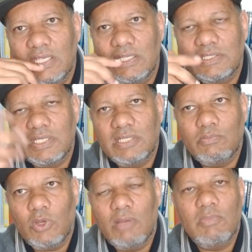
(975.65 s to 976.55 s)
Sayyid
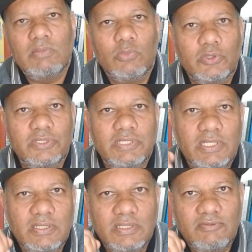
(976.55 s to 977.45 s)
Muhammad
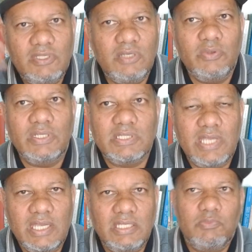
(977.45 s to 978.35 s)
Morsi, if he was
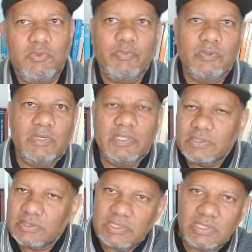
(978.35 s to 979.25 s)
guiding people by it,
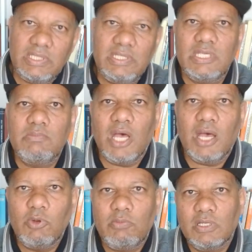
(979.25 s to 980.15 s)
then he is
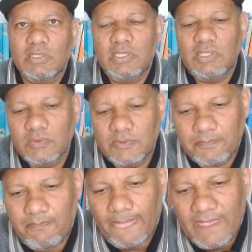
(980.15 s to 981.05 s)
Imamun Mahdiyun.
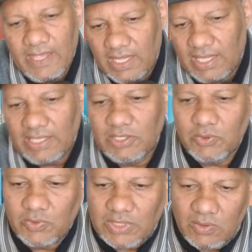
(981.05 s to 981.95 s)

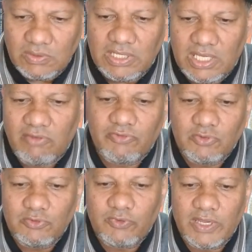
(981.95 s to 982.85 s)
You don't have
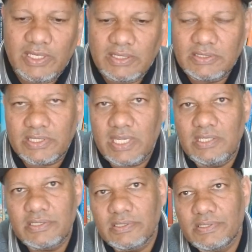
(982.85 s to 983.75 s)
to find
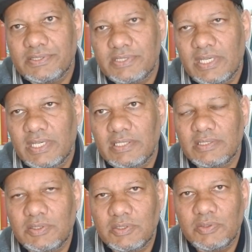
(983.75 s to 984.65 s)
angels and,
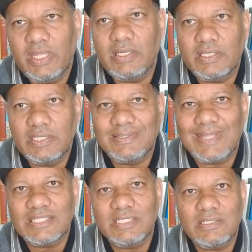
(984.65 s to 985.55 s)
you know, and it
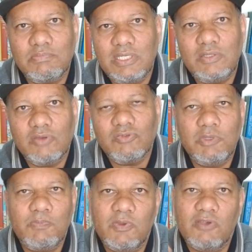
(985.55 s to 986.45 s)
doesn't mean you have to
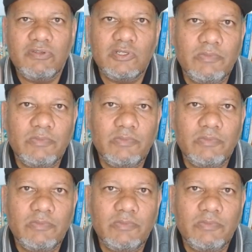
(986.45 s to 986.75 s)
be perfect.